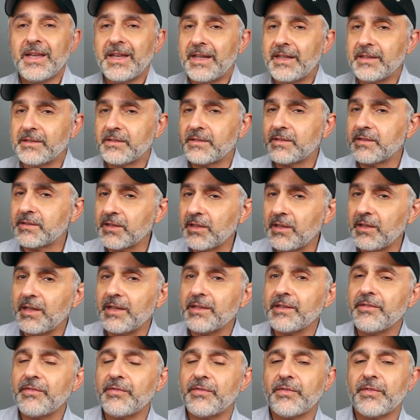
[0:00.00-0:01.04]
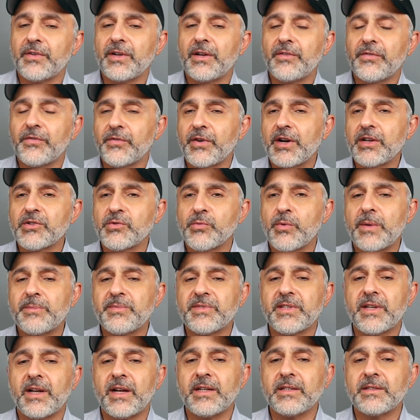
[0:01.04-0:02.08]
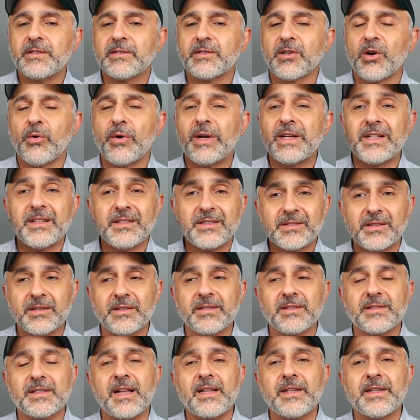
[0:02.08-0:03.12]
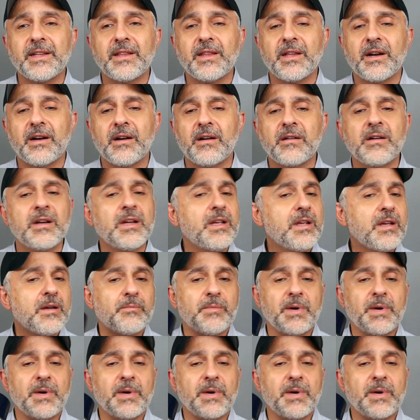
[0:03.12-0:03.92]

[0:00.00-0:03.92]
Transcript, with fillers: It's still on the uh, French website, so it is still selling there,